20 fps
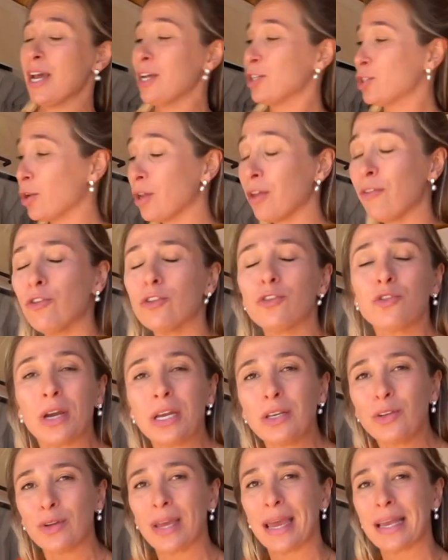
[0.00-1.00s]
So if you're
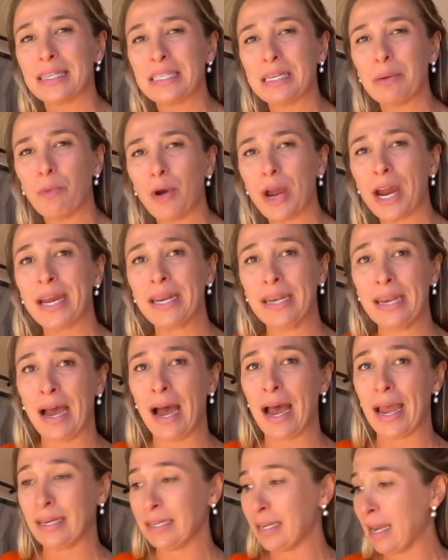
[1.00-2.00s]
trying to get somewhere at
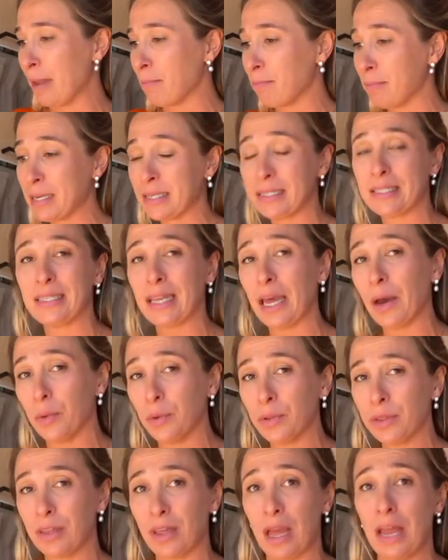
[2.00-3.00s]
night and be
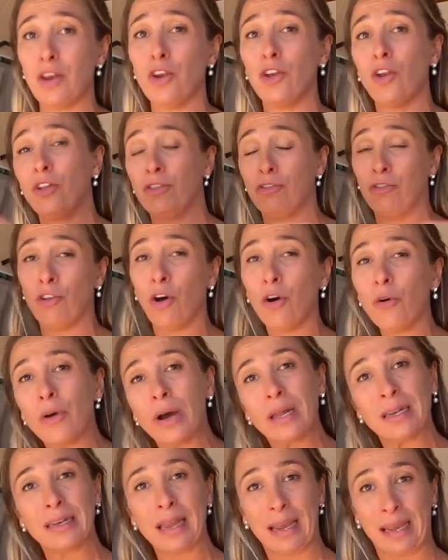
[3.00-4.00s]
stealth and no
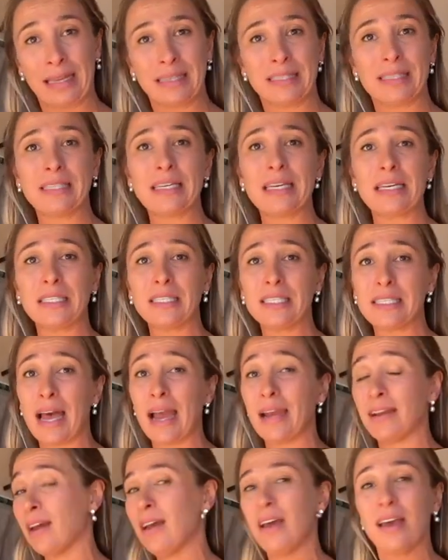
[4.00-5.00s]
one can see
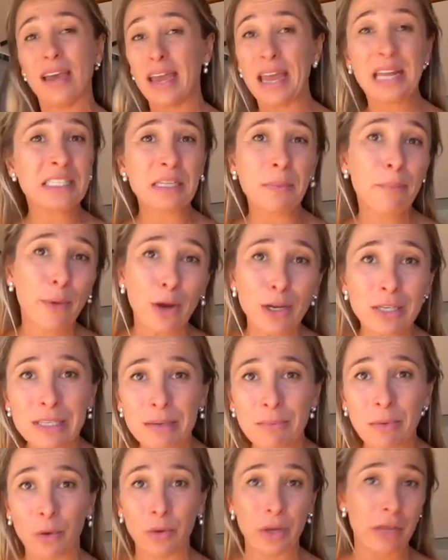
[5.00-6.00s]
inside, it's impossible.